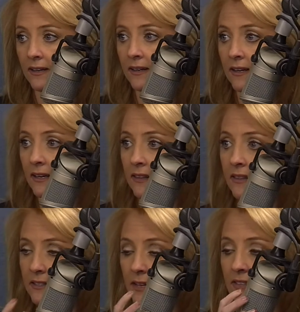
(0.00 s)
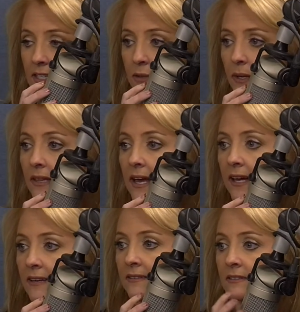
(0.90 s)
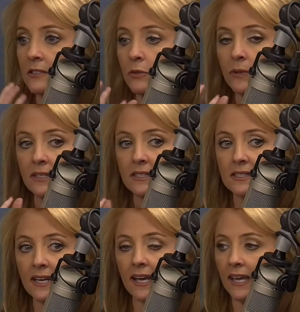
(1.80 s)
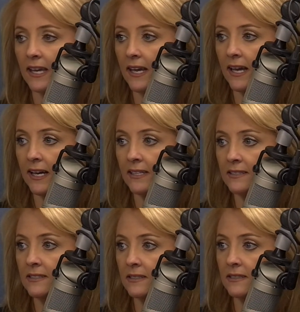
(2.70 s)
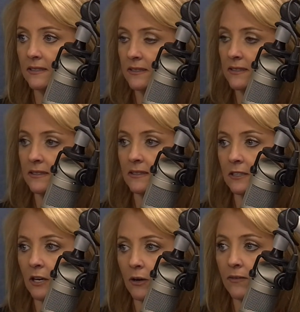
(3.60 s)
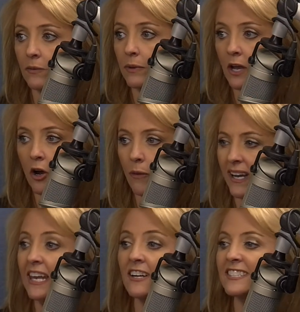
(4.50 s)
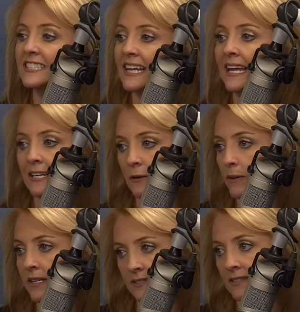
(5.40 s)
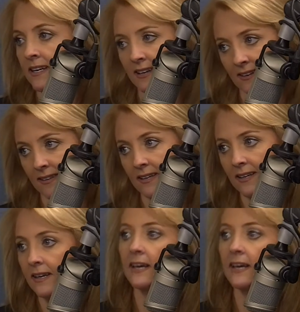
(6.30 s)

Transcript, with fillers: Yes. seven days a week, than to be Yeah. sick and you know, even be home. I cannot stand being sick. Yeah, no,